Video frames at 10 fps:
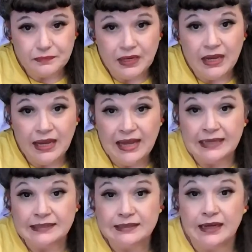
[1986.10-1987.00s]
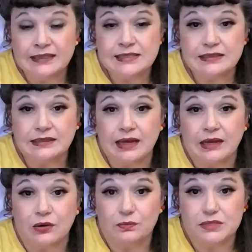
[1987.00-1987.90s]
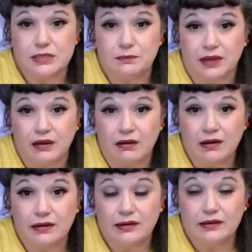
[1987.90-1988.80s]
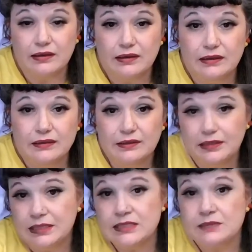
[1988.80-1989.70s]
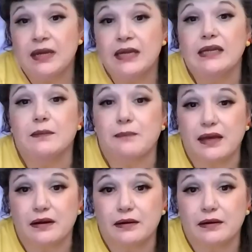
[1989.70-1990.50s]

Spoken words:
And I still had hopes in my heart that things might get better.